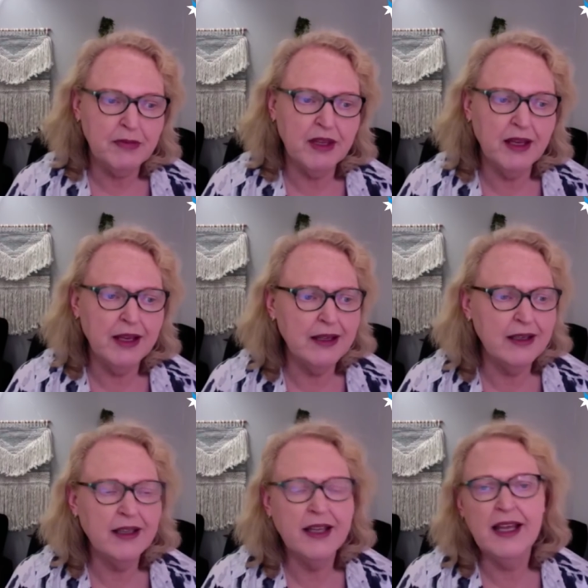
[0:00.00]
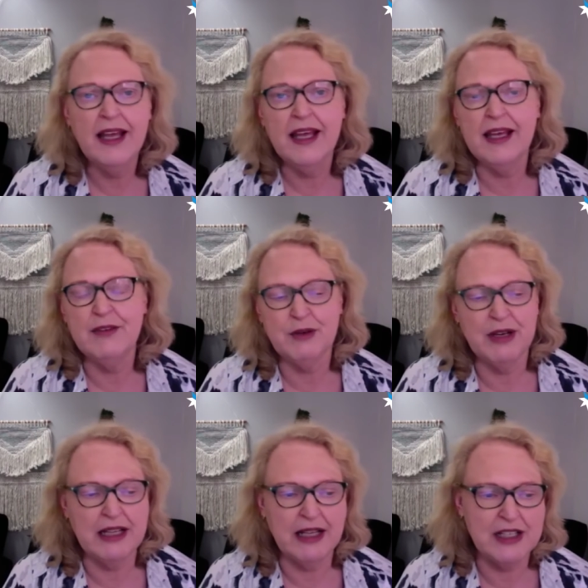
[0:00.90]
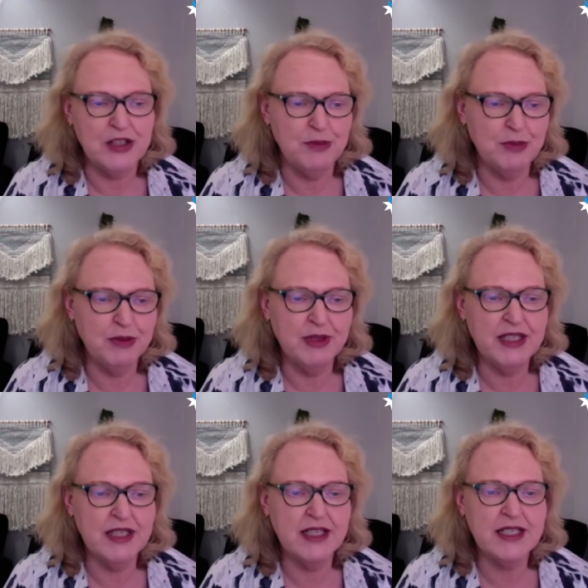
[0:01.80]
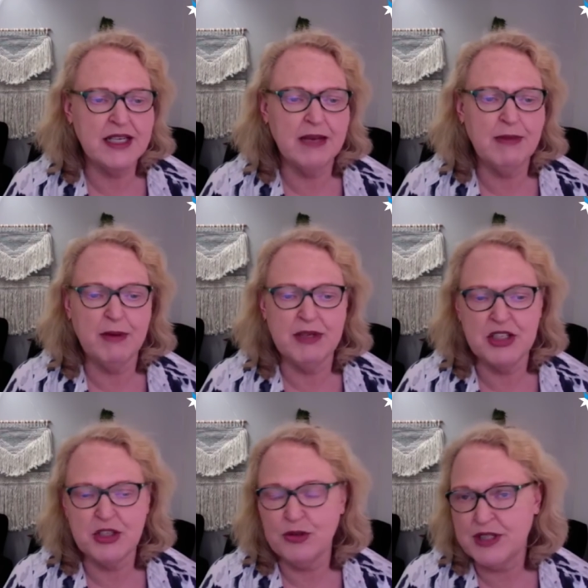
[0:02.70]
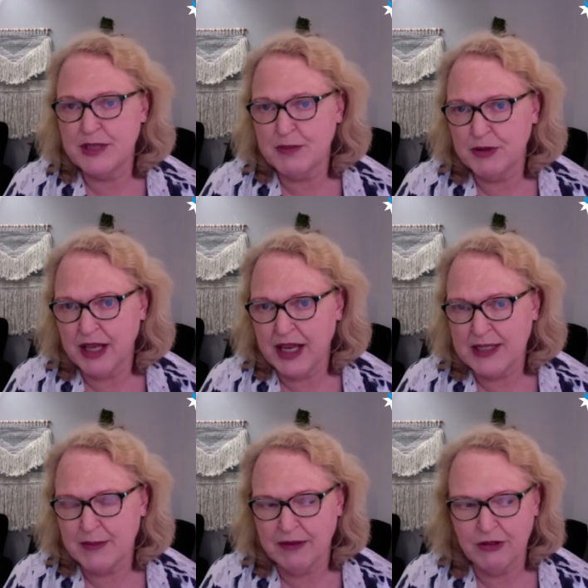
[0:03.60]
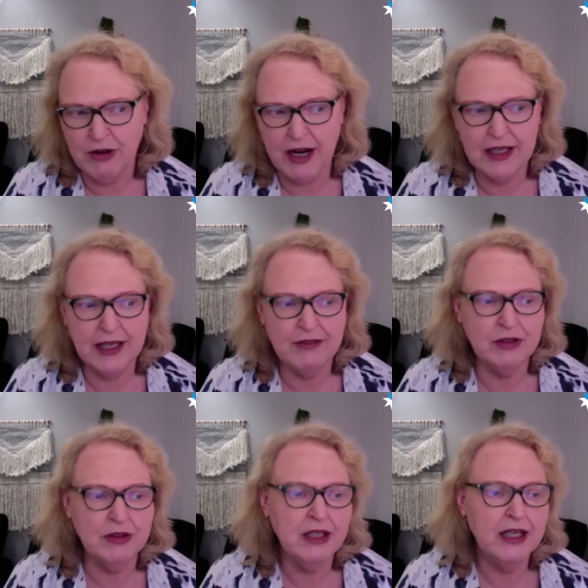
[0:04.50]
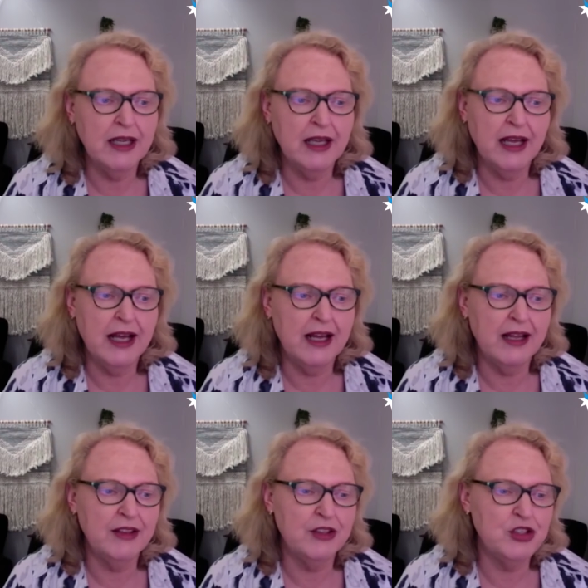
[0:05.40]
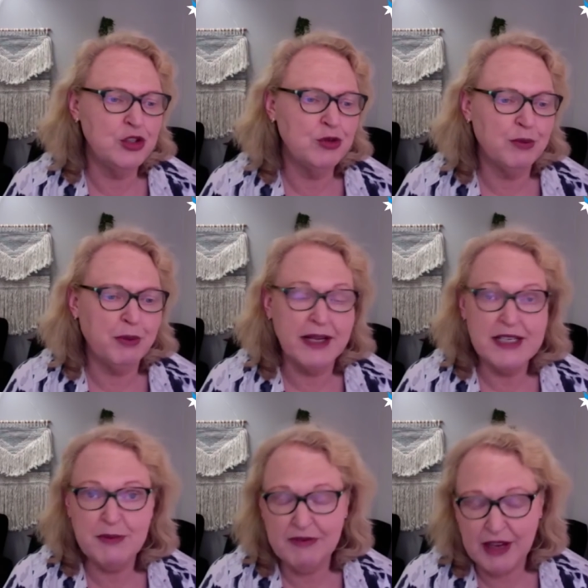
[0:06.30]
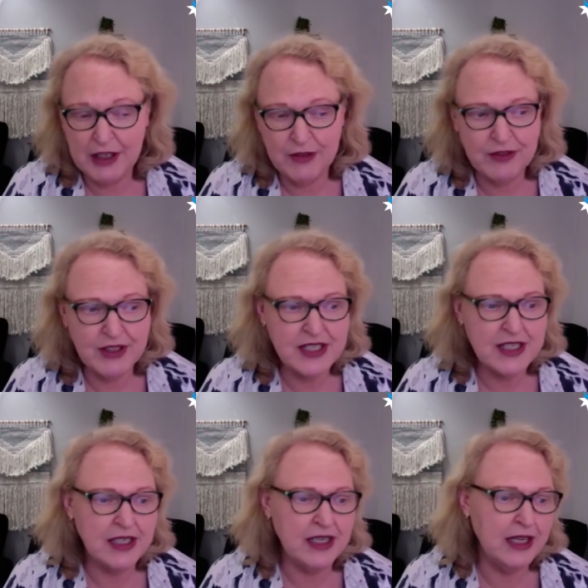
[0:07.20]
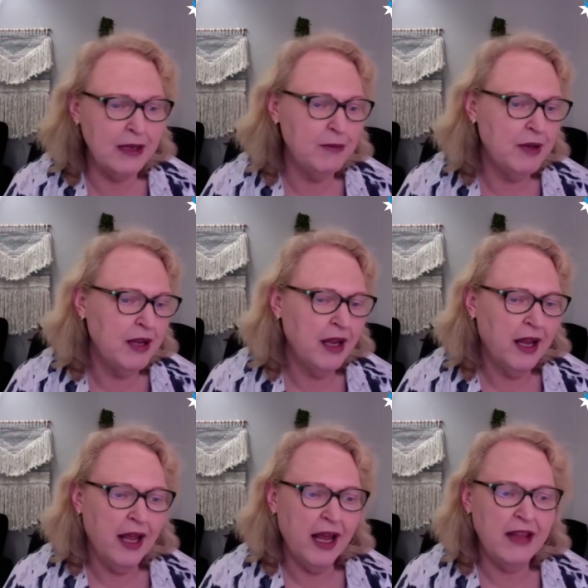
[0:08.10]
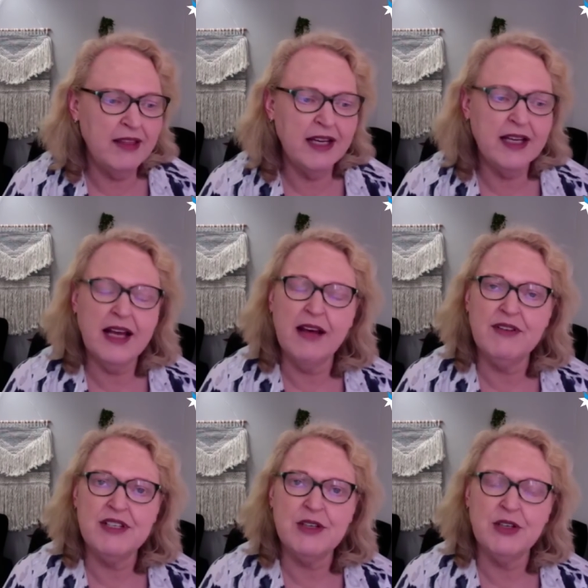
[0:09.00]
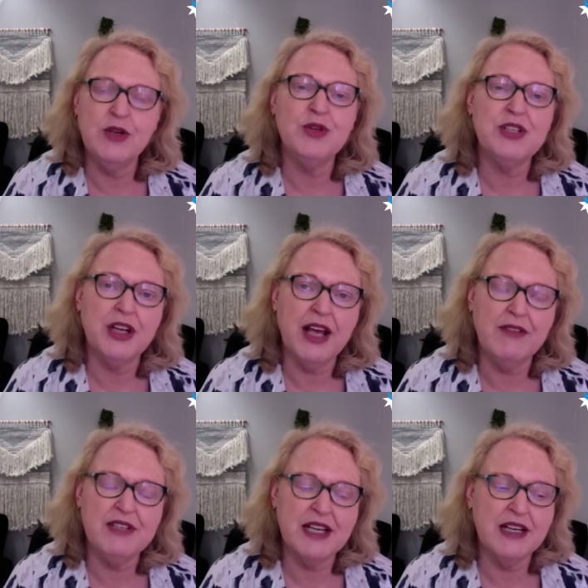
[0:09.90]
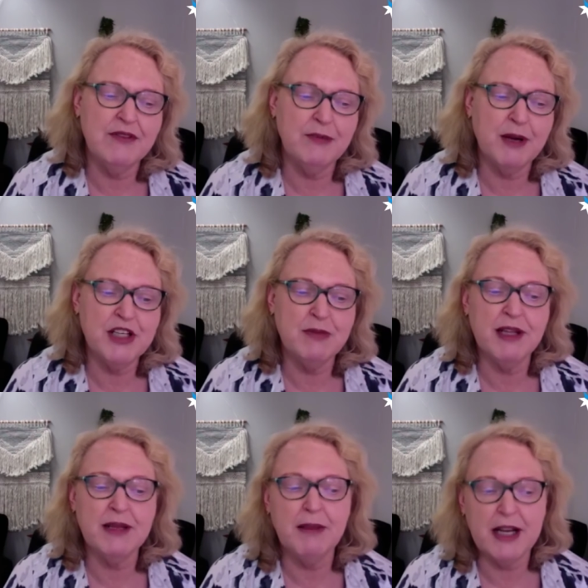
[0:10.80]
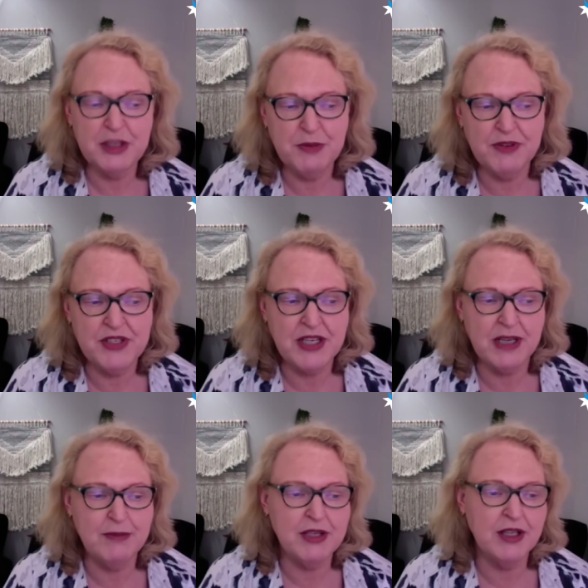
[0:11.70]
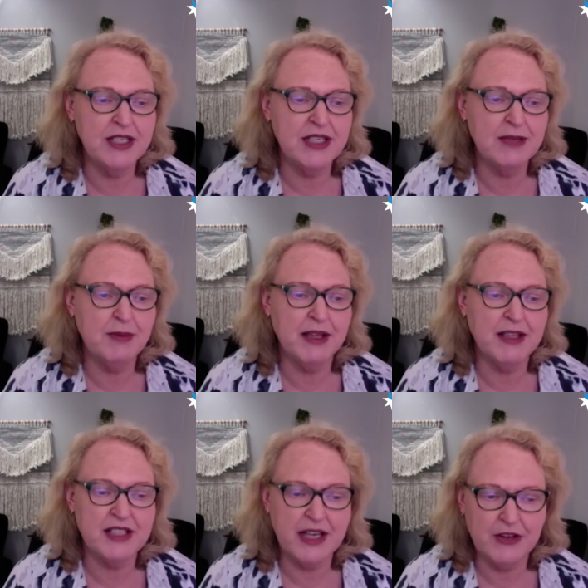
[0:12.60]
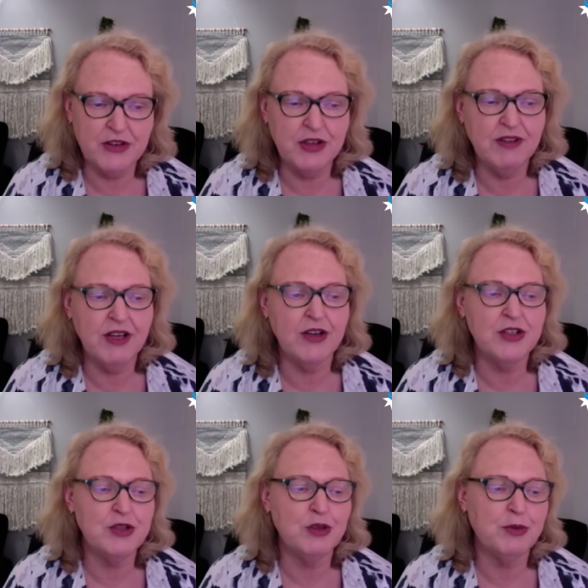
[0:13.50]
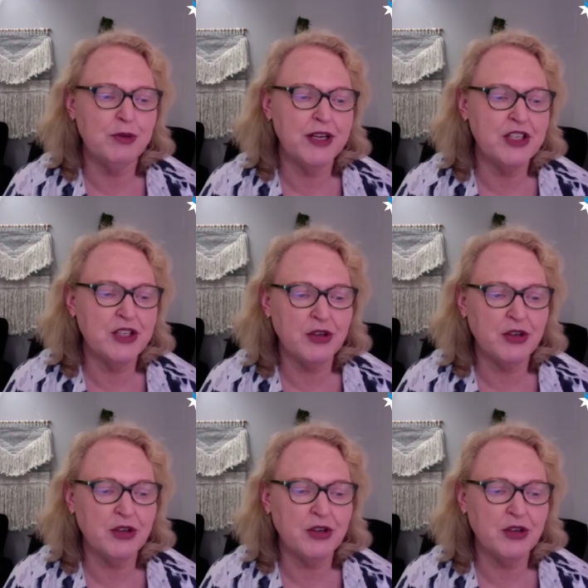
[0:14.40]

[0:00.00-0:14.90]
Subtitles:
If there are any Class 2 buildings in the scheme, how many stories the building has above ground level, the insured replacement value for the scheme, and then it also covers then information about the management of the scheme. So this is about the secretary of the owners corporation, the